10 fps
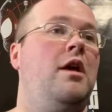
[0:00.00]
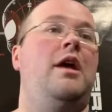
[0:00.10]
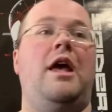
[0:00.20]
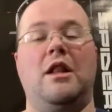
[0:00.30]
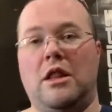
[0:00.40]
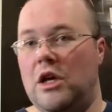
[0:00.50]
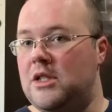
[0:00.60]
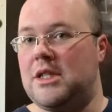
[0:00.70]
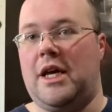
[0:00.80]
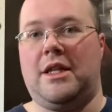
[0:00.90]
It
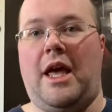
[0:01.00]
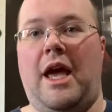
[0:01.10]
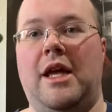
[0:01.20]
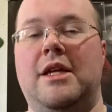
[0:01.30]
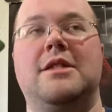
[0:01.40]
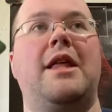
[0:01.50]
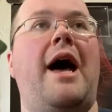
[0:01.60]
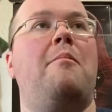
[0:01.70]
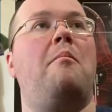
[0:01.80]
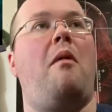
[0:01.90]
looks like the 80s.
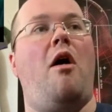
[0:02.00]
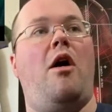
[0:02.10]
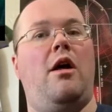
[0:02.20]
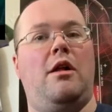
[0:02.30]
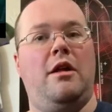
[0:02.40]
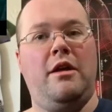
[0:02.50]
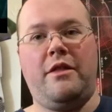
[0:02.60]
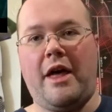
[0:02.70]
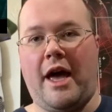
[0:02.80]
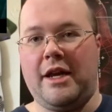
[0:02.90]
That mall
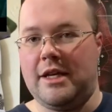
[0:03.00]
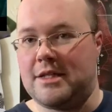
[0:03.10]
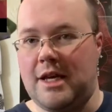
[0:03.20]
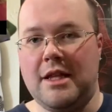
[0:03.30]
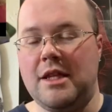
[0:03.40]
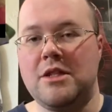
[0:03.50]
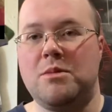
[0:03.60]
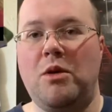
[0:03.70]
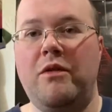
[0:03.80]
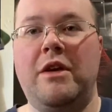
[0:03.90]
that is in this
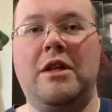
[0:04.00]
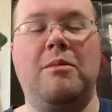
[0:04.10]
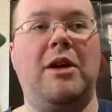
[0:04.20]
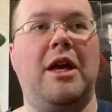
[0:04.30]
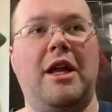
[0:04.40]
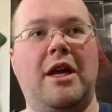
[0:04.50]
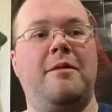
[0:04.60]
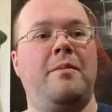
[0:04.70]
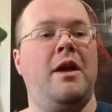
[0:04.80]
movie in the beginning